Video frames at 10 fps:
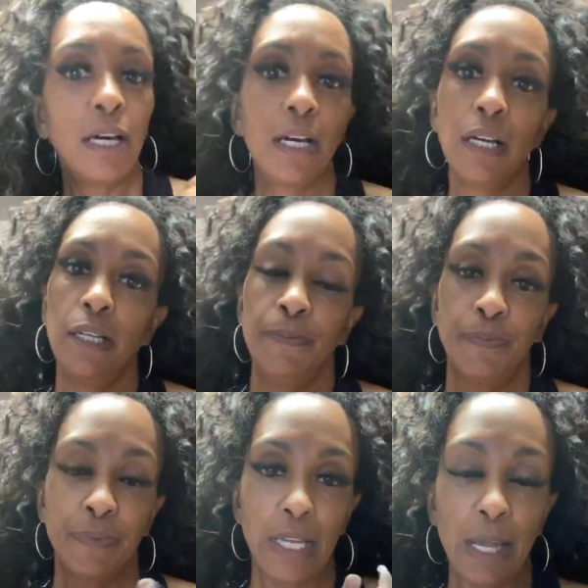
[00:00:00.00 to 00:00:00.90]
I'm
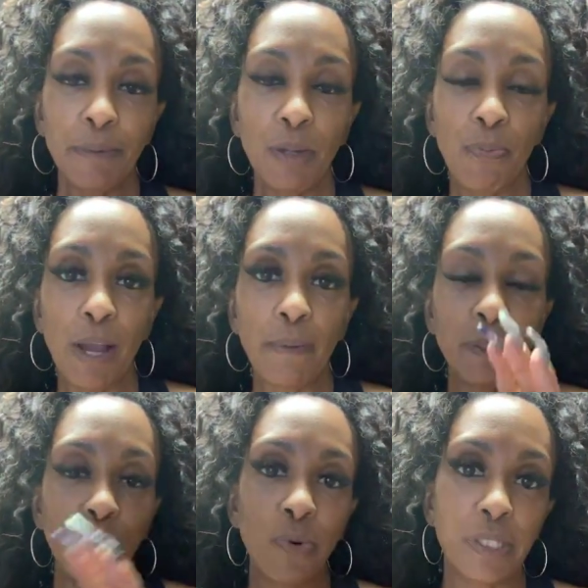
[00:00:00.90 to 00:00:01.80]
gonna
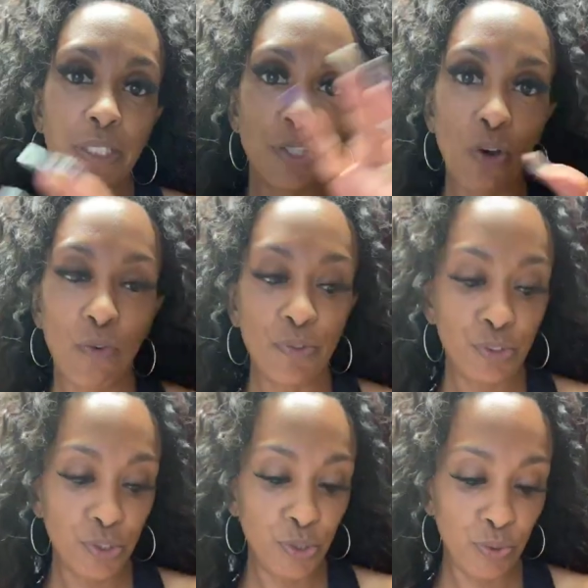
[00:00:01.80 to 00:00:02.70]
probably port this
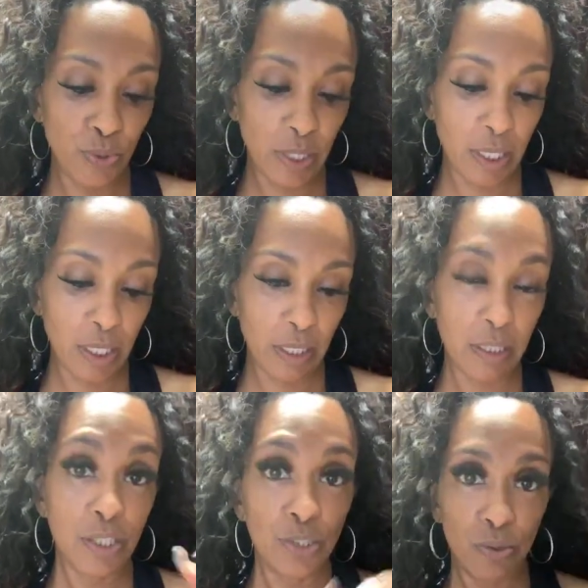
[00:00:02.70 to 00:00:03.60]
over to
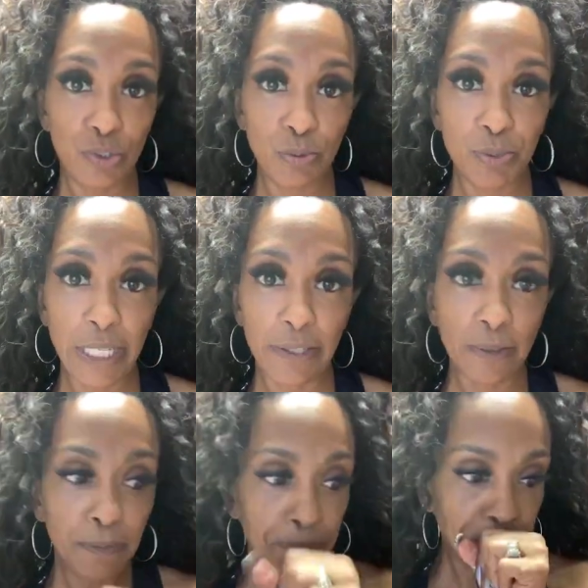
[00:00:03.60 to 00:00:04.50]
the YouTube
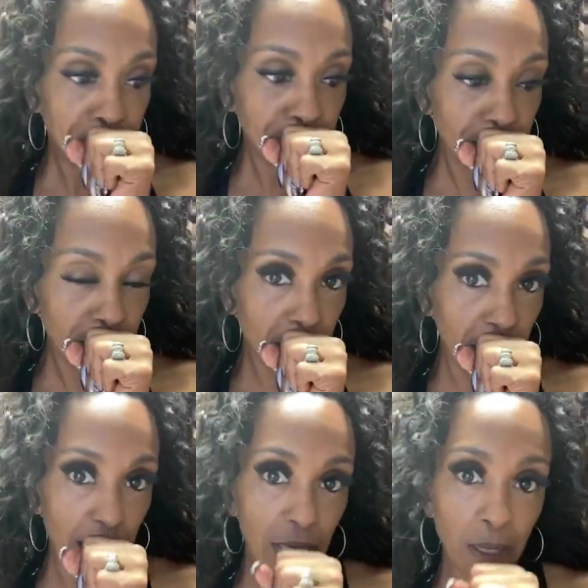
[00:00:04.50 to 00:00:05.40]
channel.
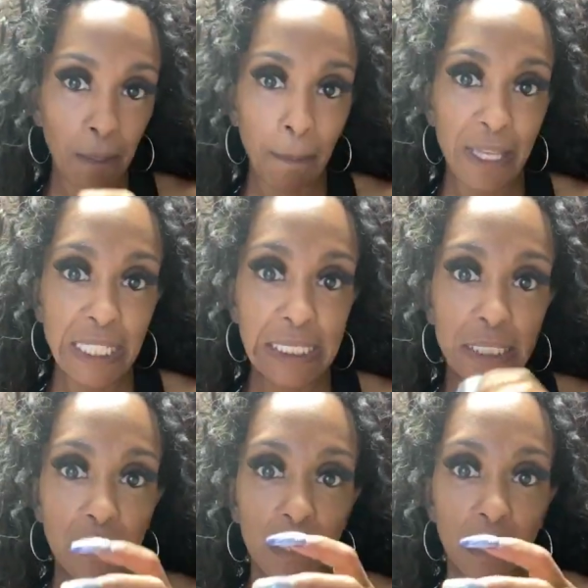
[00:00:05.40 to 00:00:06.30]

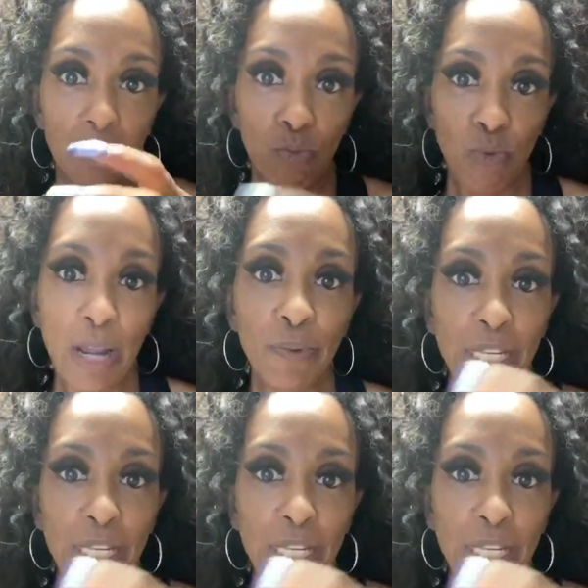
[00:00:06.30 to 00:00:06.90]
It's right